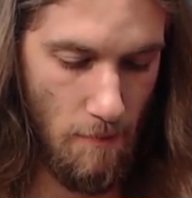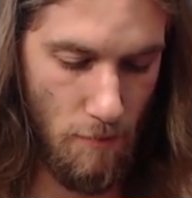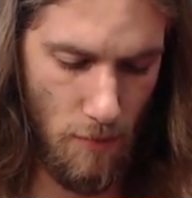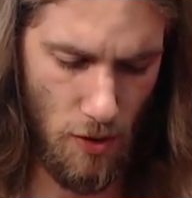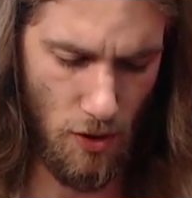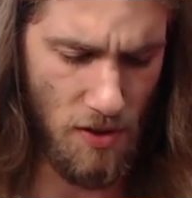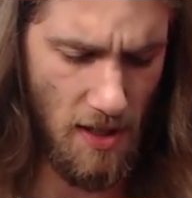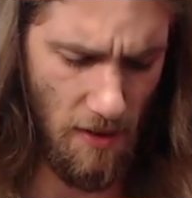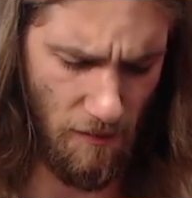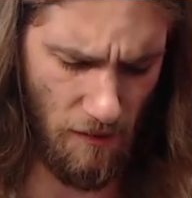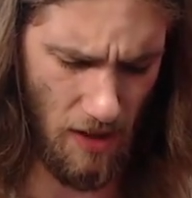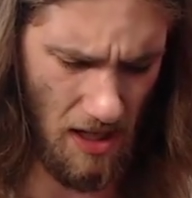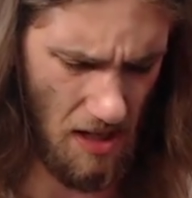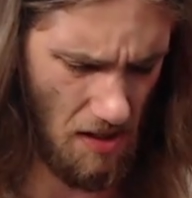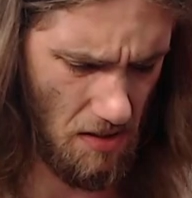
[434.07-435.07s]
Music
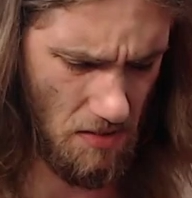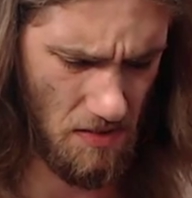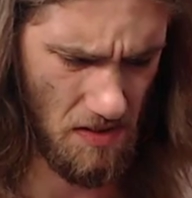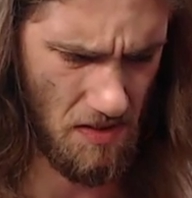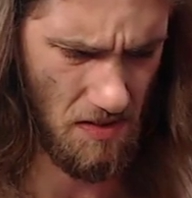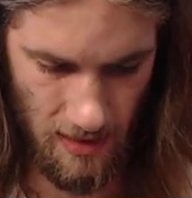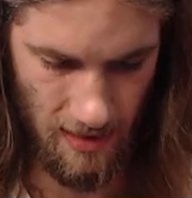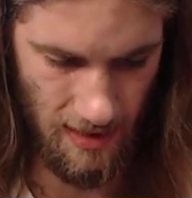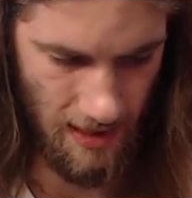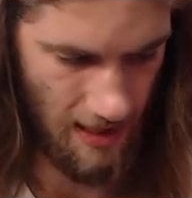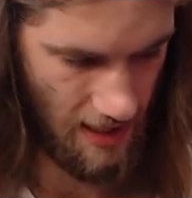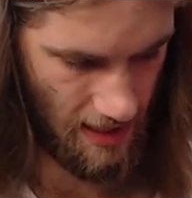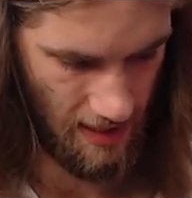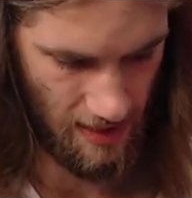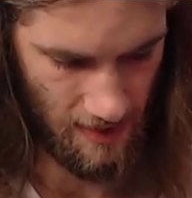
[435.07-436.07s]
videos?
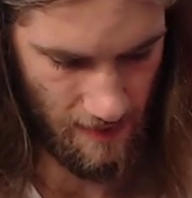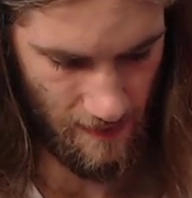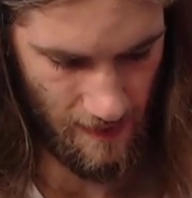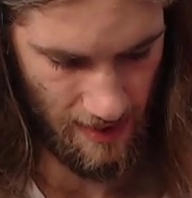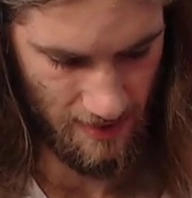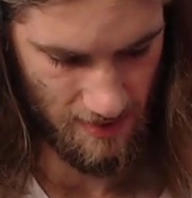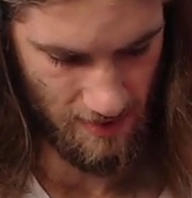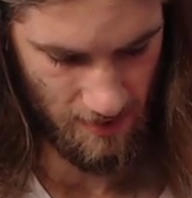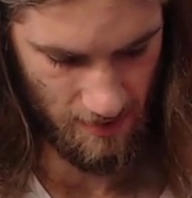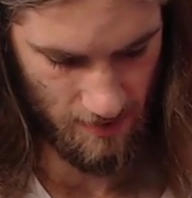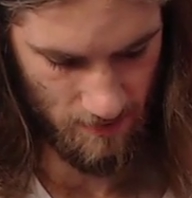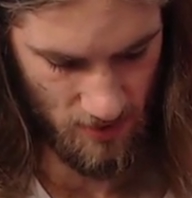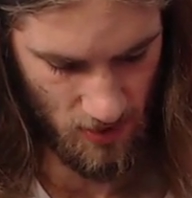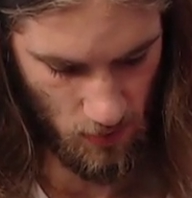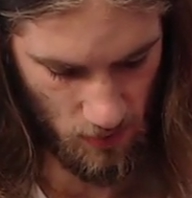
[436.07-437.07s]
Yeah, that's
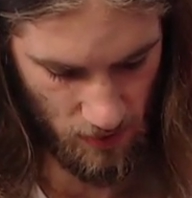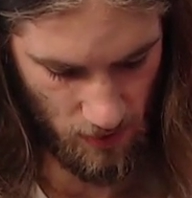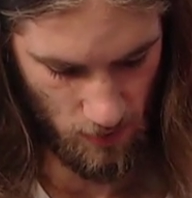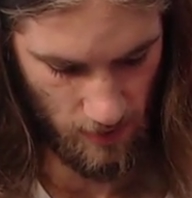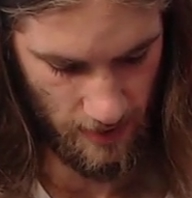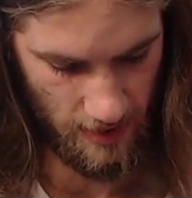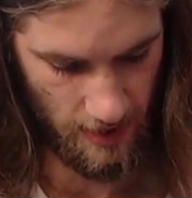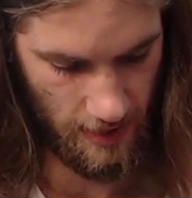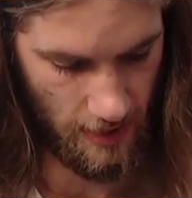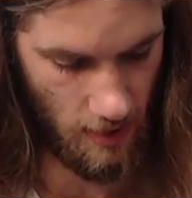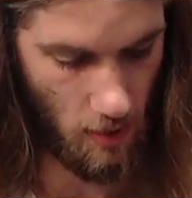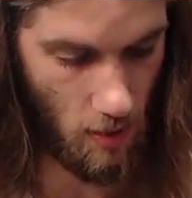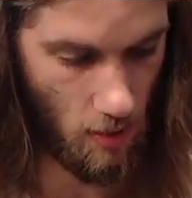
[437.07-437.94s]
the Saw 3D.